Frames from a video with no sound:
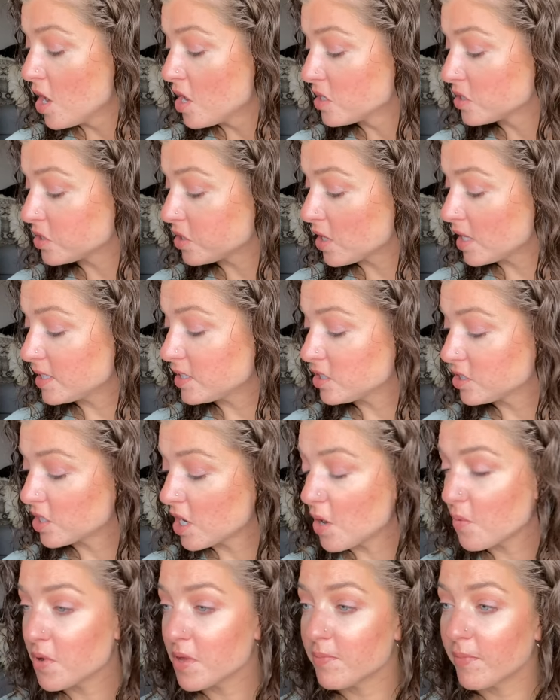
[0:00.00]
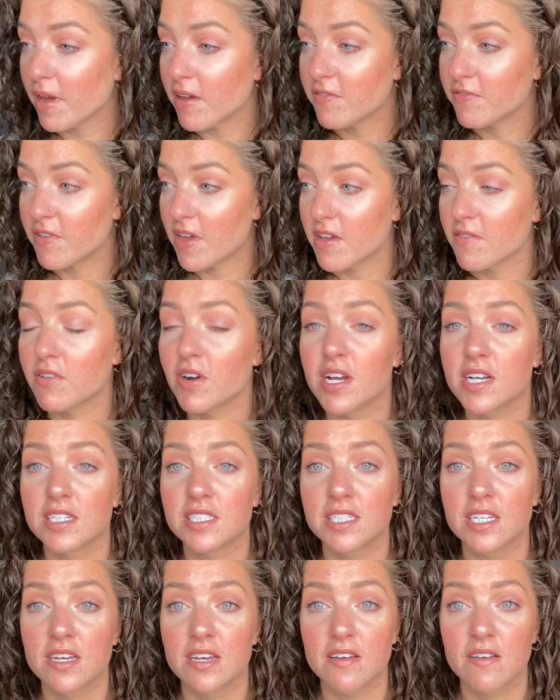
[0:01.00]
So let's start with my
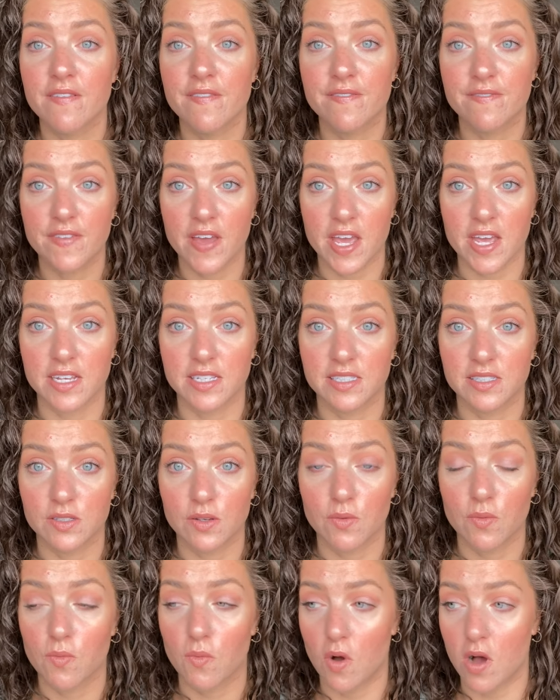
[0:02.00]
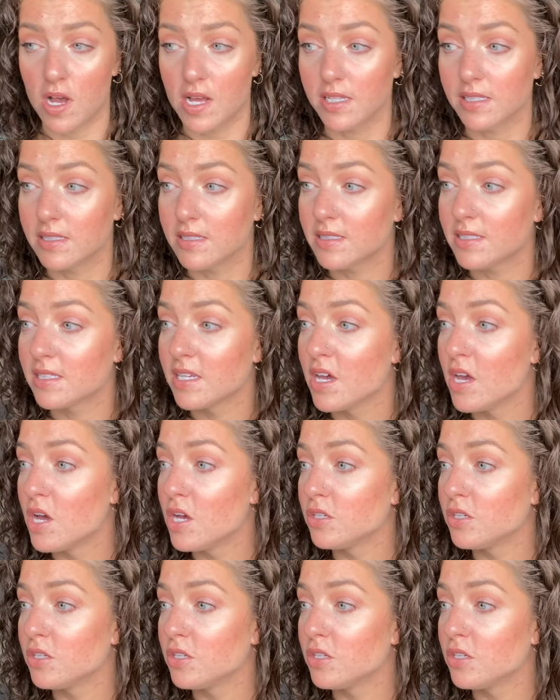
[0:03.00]
favorite face ones.